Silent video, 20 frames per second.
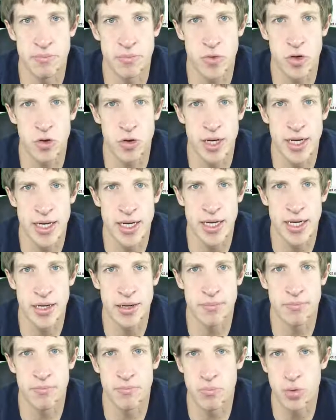
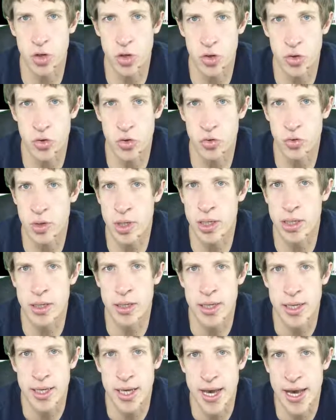green, blue
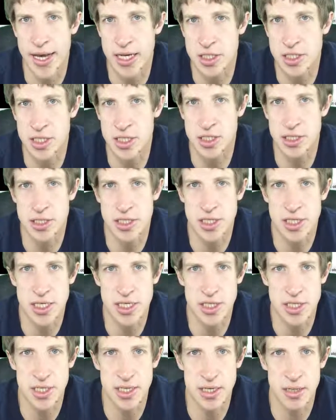axis
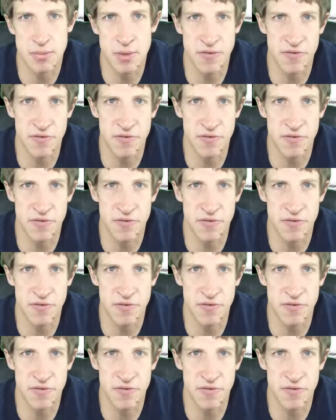system.